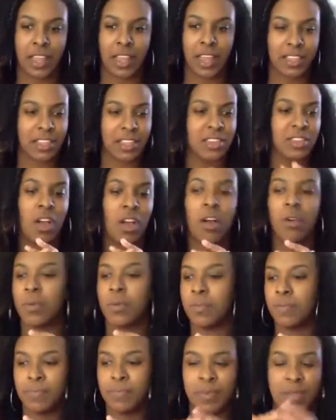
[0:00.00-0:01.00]
Like the song
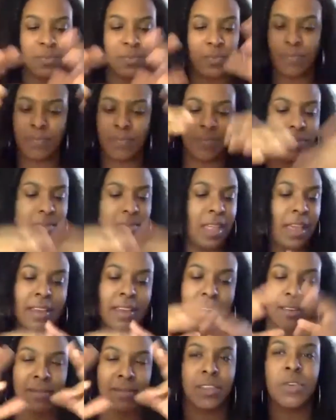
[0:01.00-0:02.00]
would,
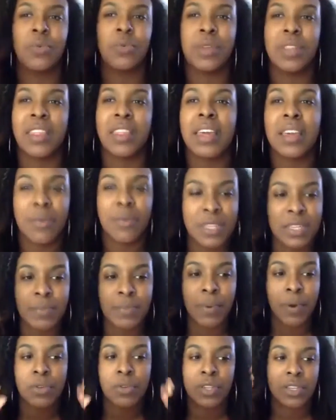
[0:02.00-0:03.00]
like you would think it was
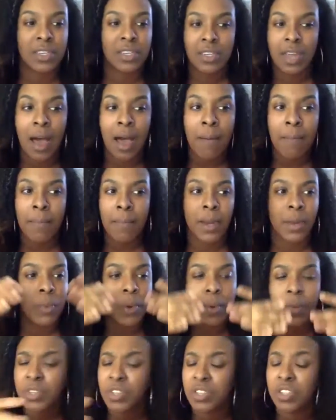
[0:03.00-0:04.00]
supposed to stop, but
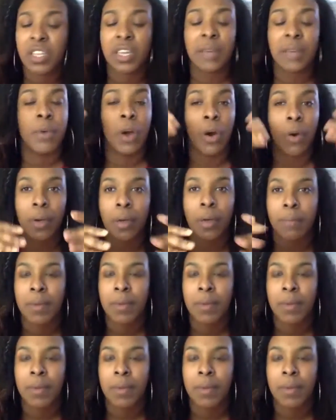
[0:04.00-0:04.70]
we would just keep going